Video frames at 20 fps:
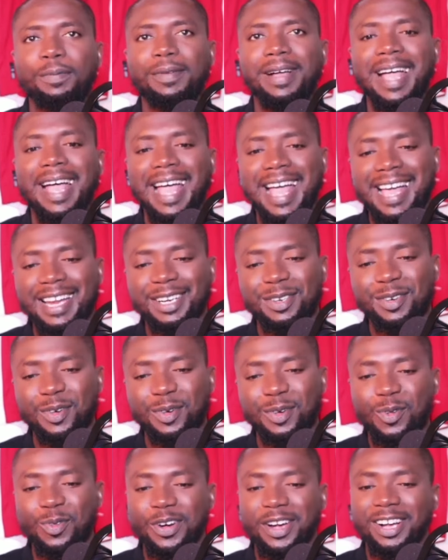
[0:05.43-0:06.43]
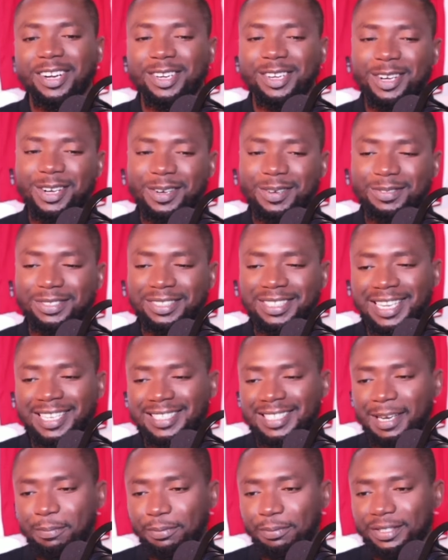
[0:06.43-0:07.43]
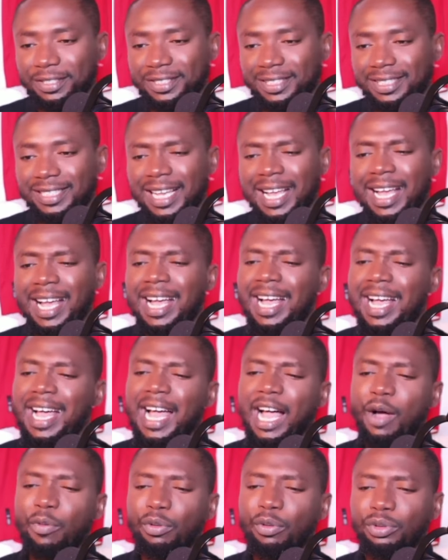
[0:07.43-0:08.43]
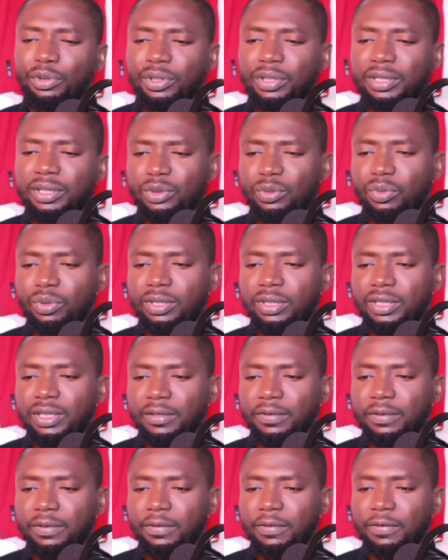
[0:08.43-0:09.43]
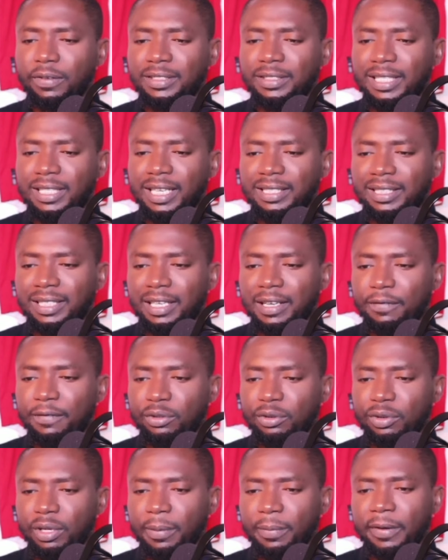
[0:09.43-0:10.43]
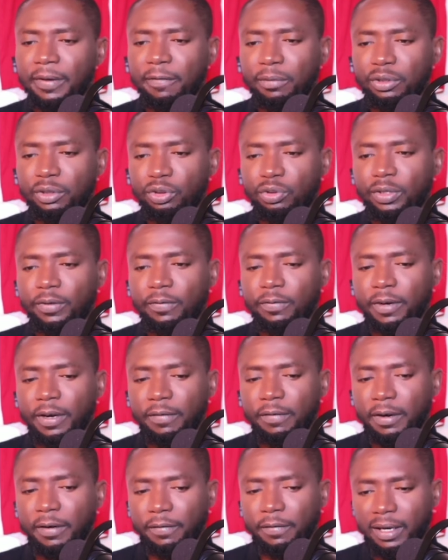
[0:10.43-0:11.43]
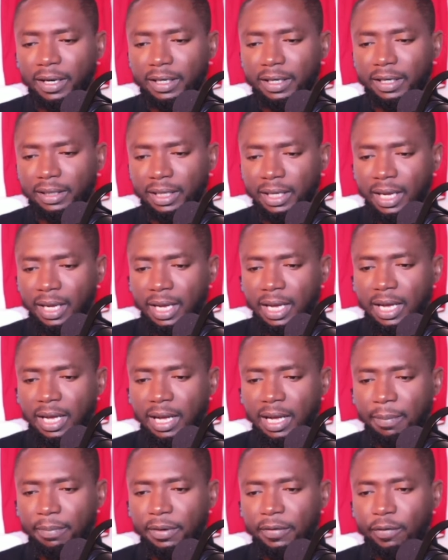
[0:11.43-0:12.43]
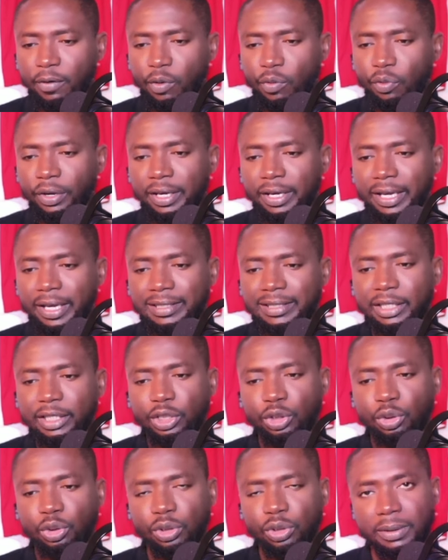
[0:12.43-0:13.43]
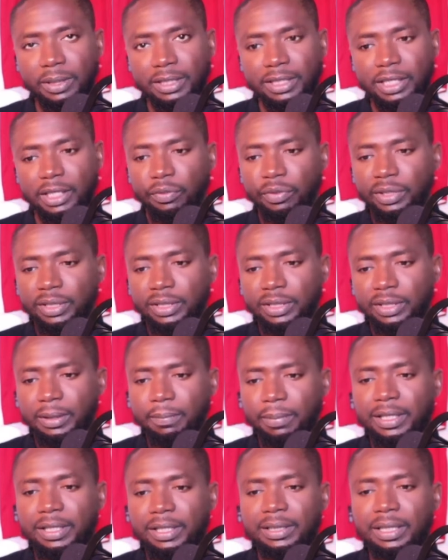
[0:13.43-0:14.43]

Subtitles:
and welcome to the Arsenal Prison. How are we doing this wonderful, fantastic afternoon? I hope everybody's doing very, very fine. Before we get into the nitty-gritty, please